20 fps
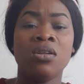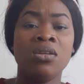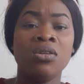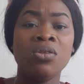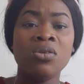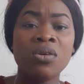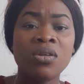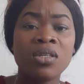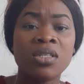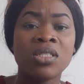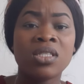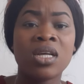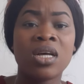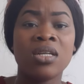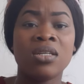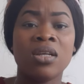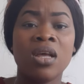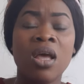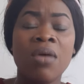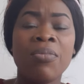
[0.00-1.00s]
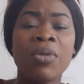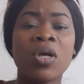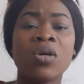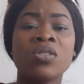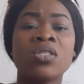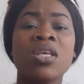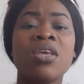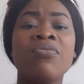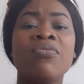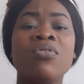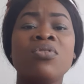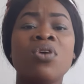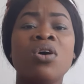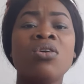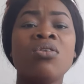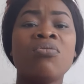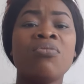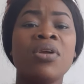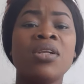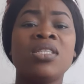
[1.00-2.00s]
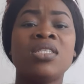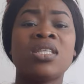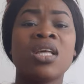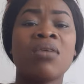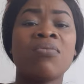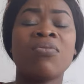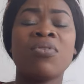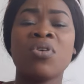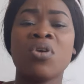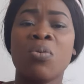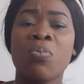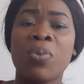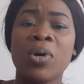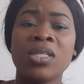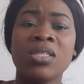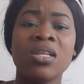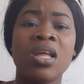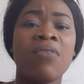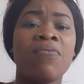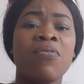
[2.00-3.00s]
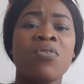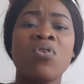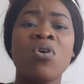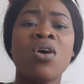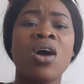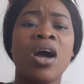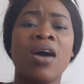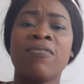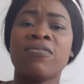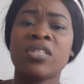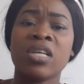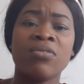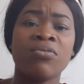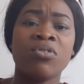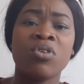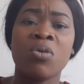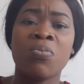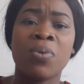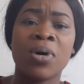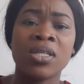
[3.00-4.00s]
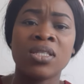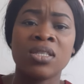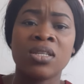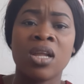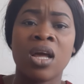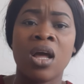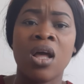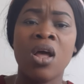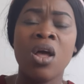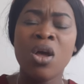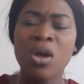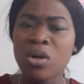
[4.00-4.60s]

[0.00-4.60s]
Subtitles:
Do you understand? Because if you don't create time for your partner, if you don't have time for your partner,